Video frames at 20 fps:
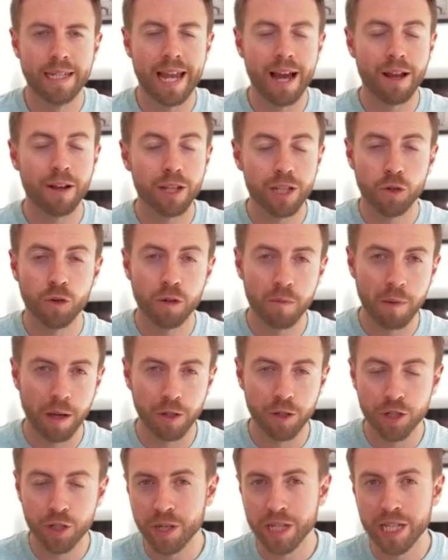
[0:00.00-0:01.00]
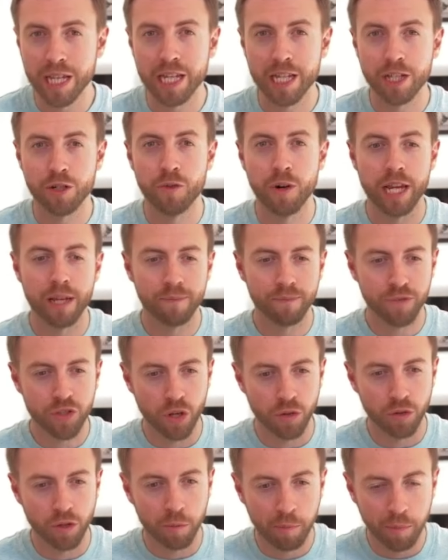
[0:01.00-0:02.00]
let's talk about SUI's history.
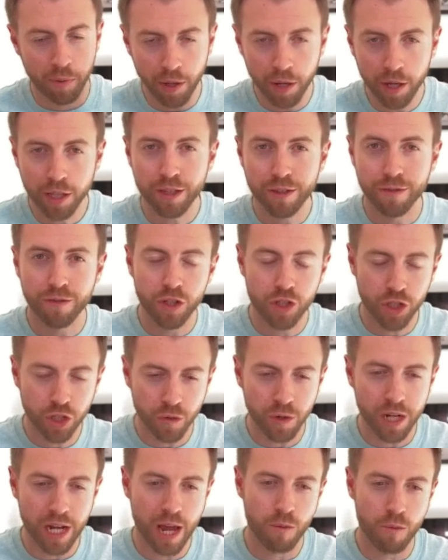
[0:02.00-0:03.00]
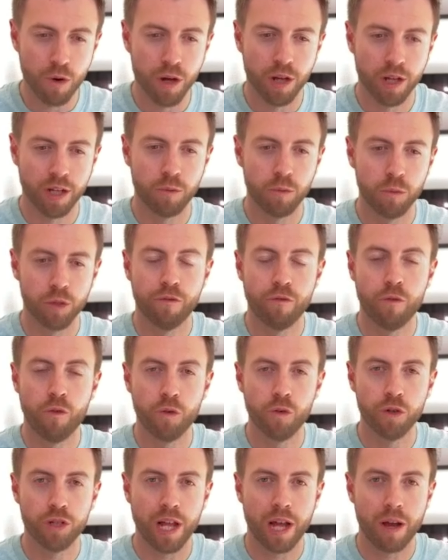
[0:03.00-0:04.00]
So the birth of the SUI network was
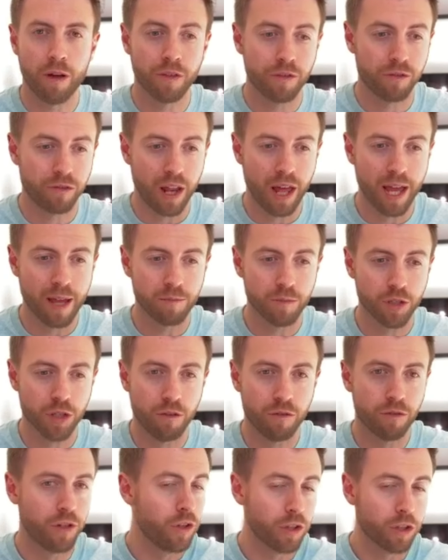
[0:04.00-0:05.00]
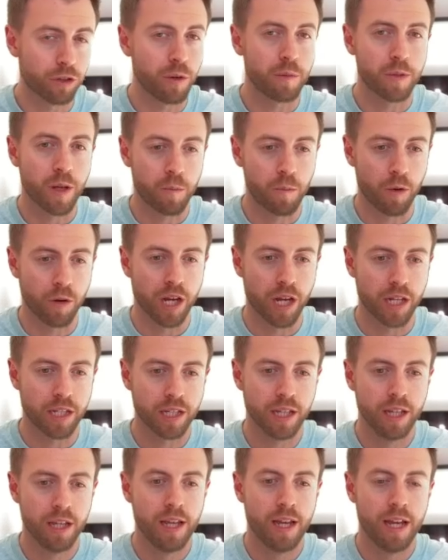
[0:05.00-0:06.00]
forged out of the flames of another crypto project.